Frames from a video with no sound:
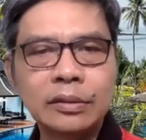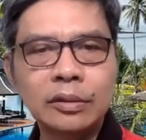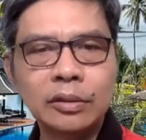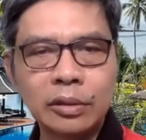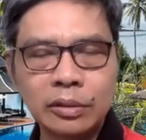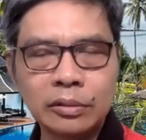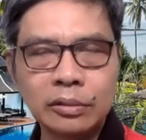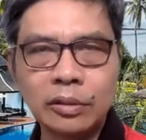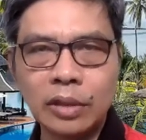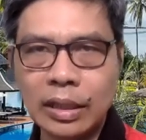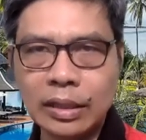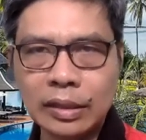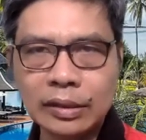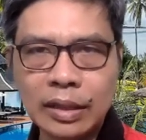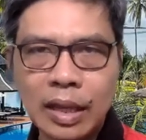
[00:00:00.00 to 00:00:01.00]
or
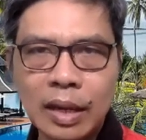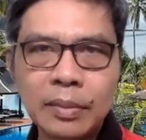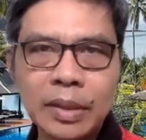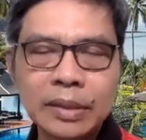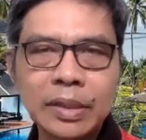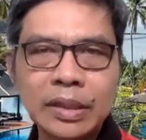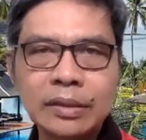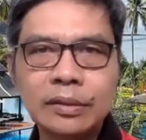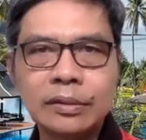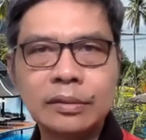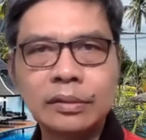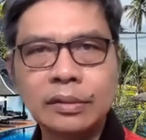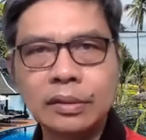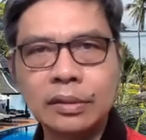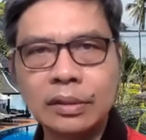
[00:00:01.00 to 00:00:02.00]
not Naaman but
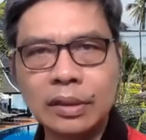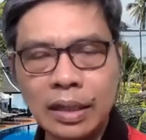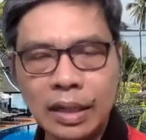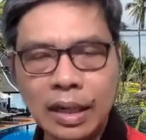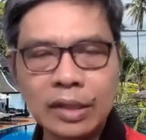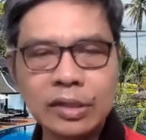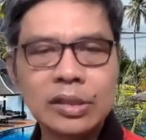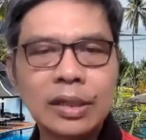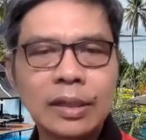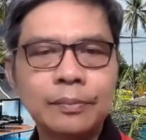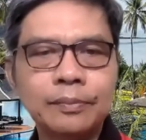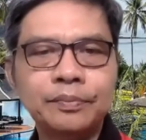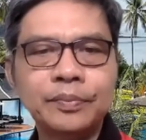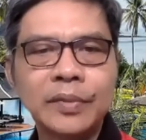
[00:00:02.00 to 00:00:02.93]
Elisha.